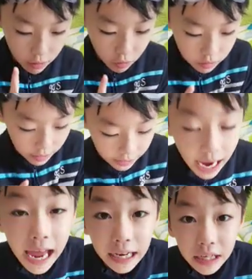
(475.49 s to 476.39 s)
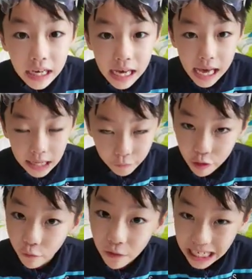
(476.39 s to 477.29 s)
it looks like, and
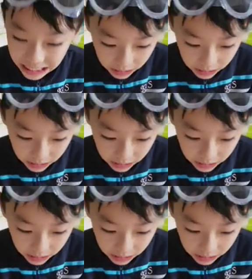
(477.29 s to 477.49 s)
we'll find